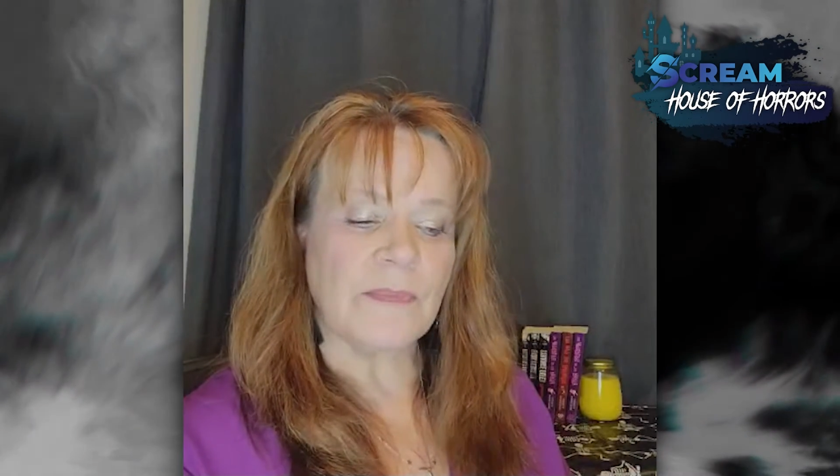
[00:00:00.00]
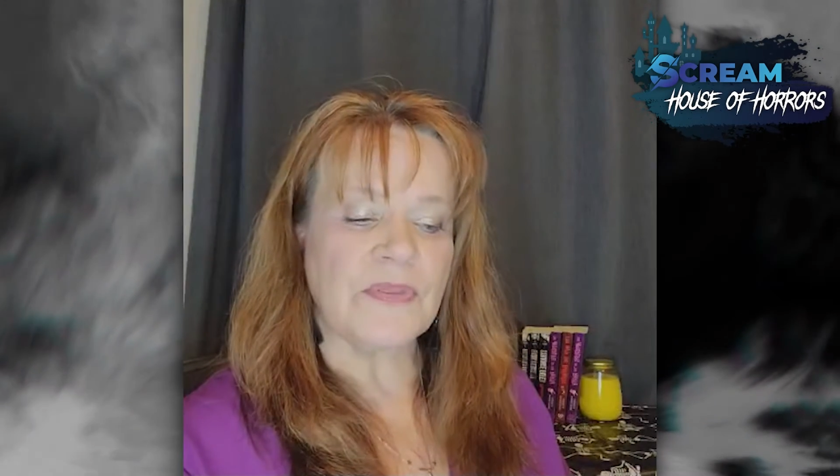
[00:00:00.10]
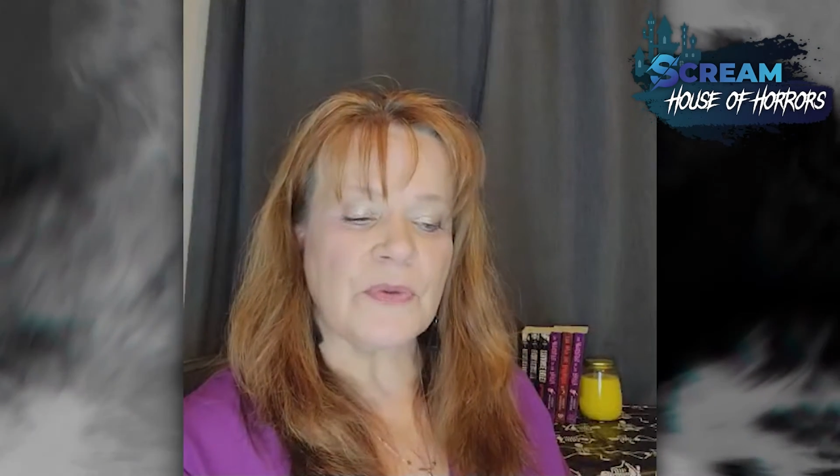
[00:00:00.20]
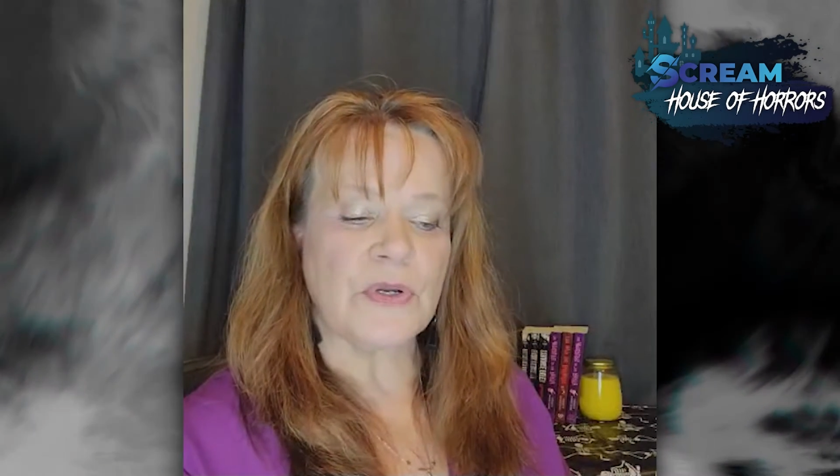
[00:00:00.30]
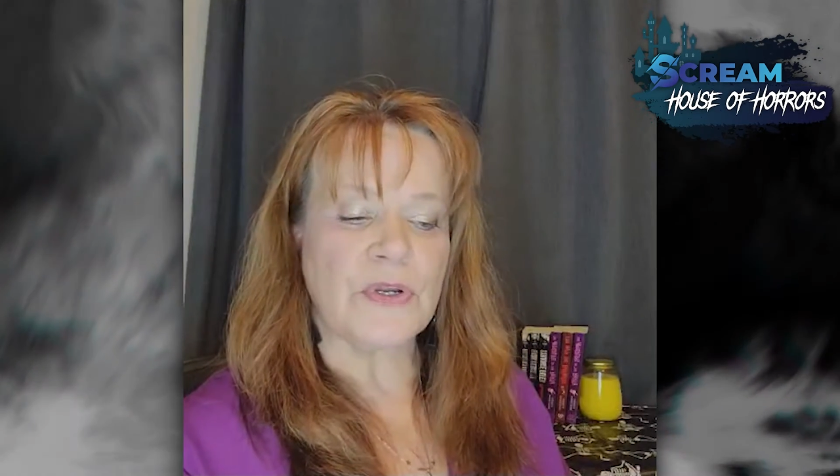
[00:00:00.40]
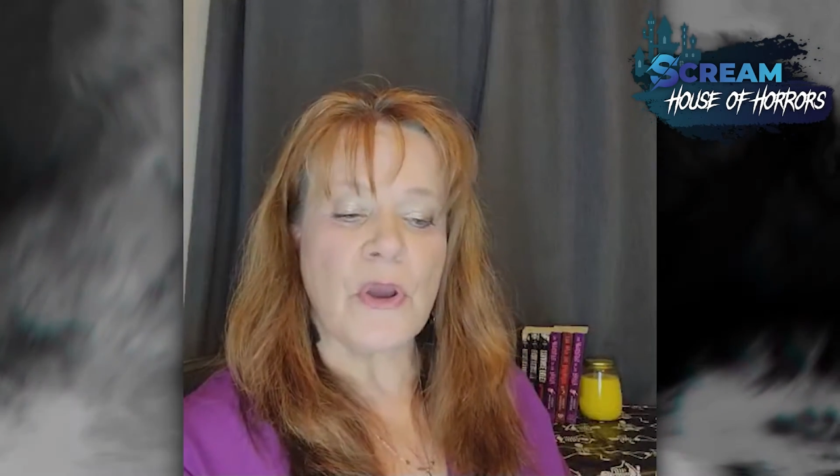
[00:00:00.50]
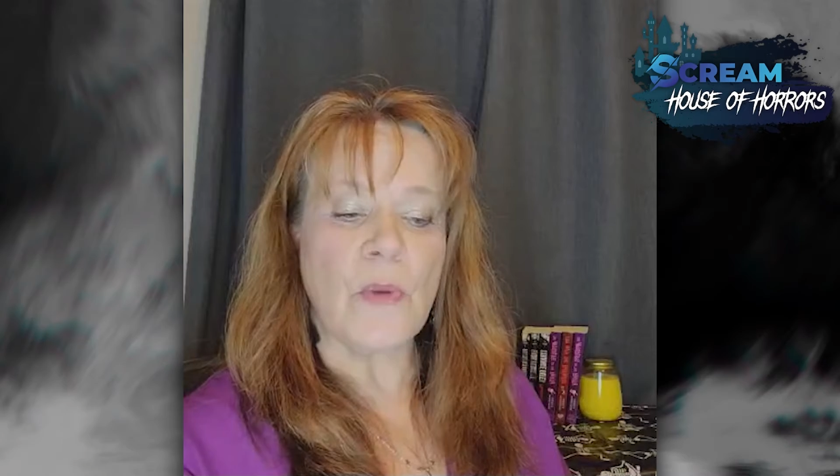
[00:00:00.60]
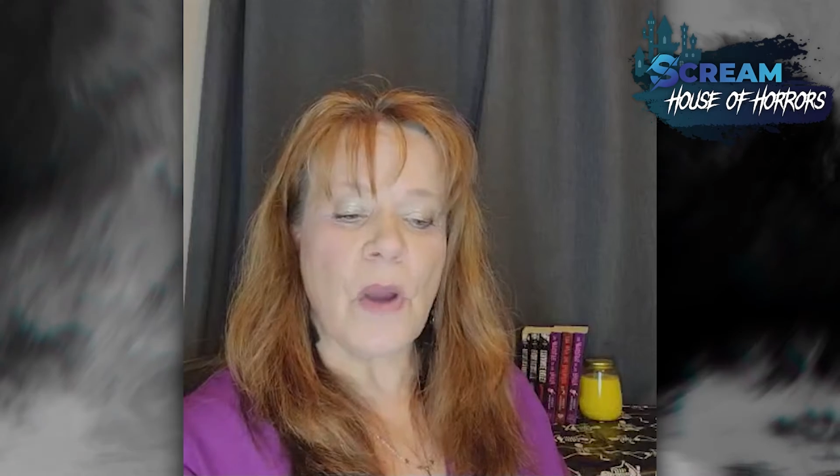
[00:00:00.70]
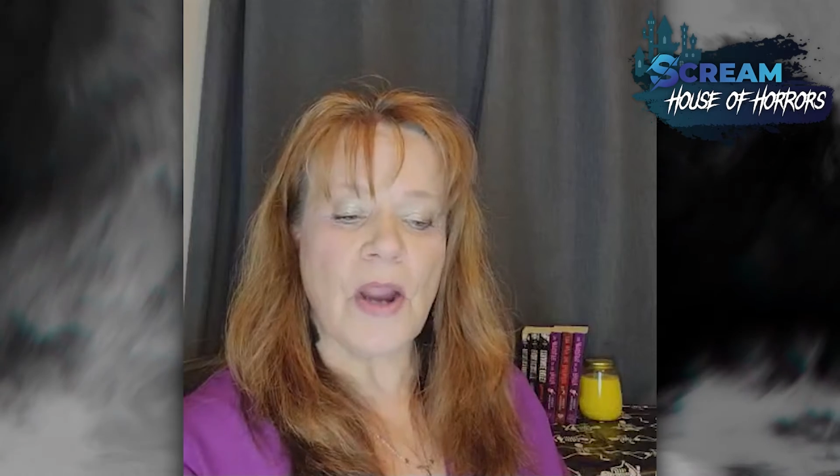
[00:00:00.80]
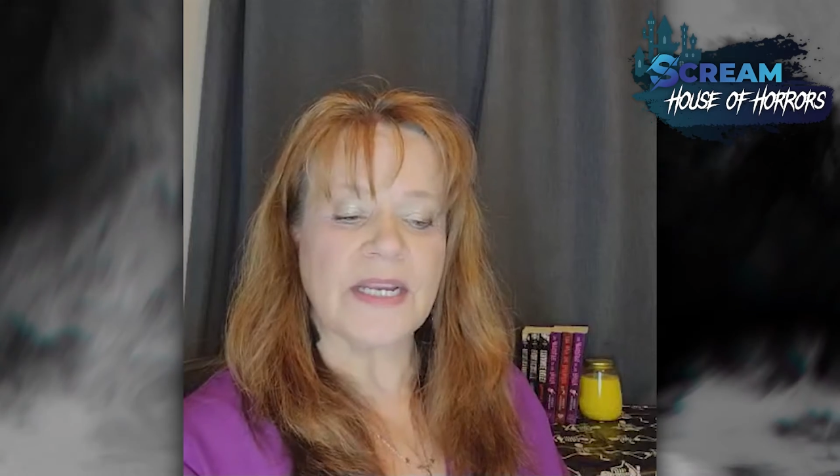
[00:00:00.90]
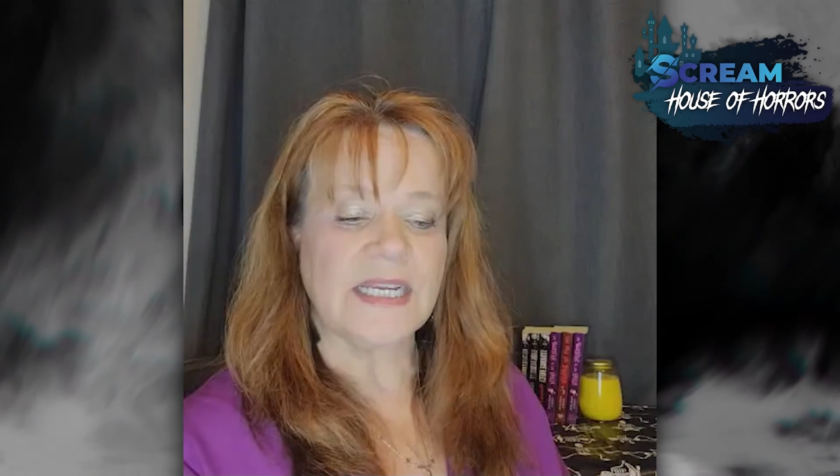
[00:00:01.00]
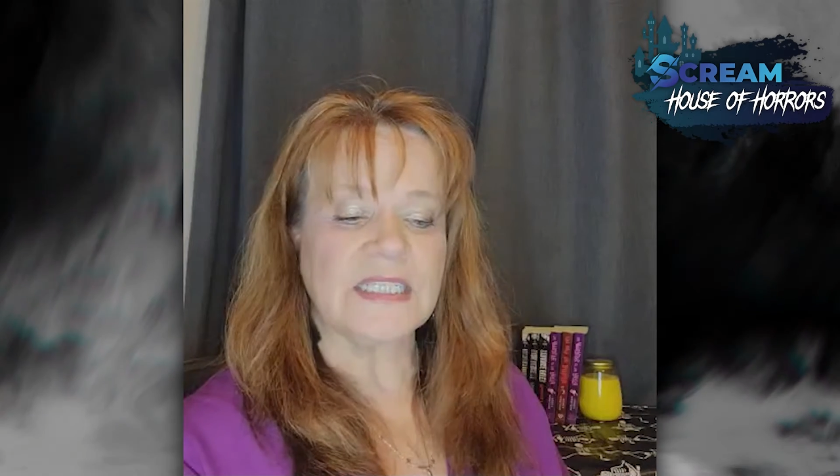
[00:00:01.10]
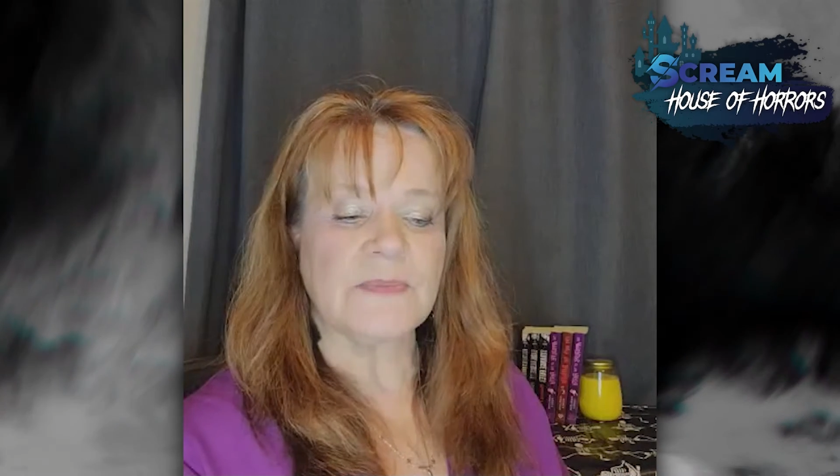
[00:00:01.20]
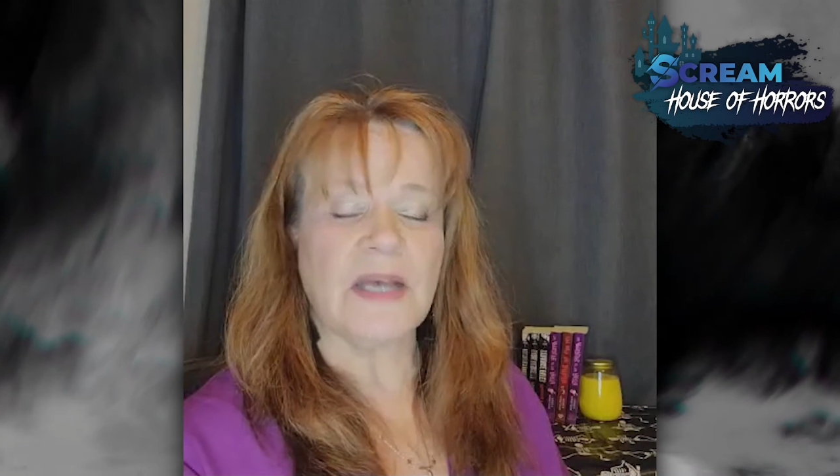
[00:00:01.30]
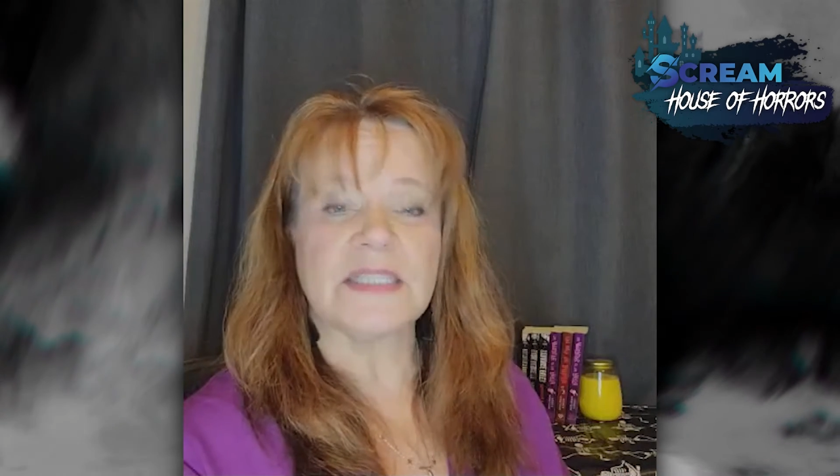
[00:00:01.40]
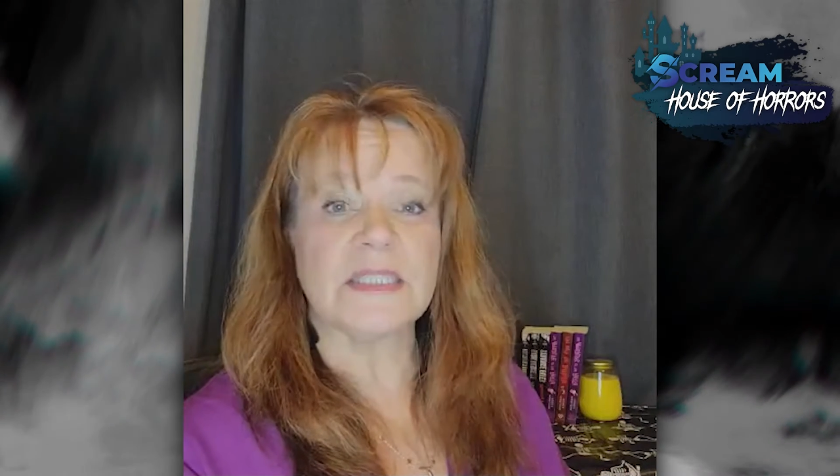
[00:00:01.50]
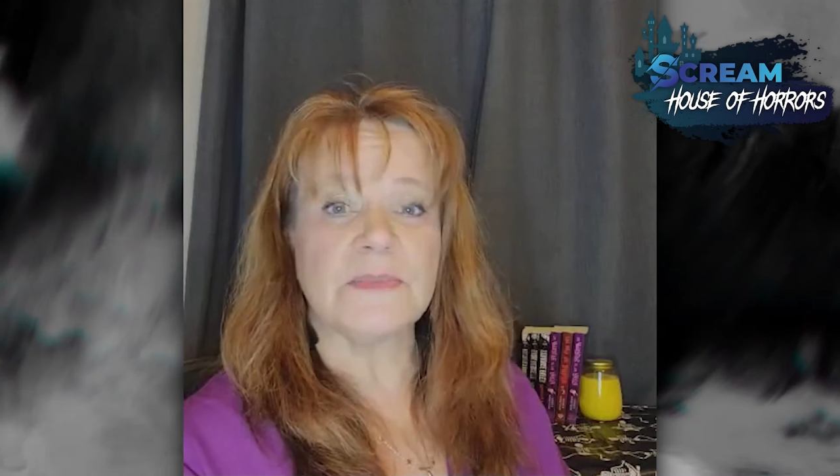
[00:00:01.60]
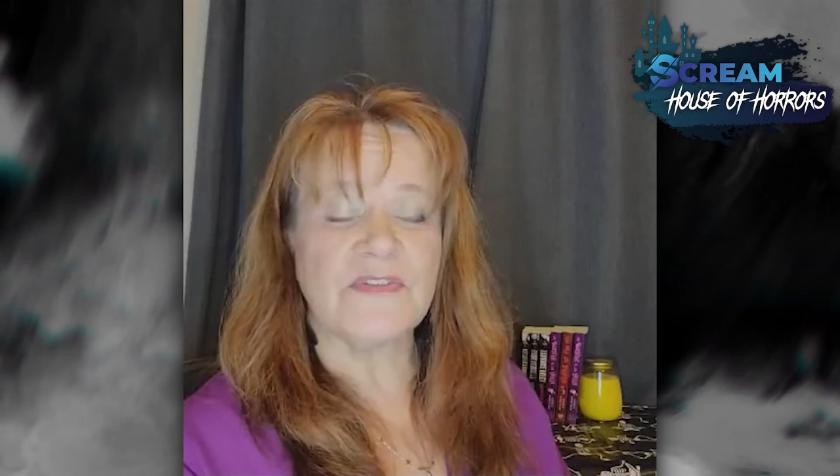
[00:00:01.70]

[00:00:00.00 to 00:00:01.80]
but there were no parking spots to be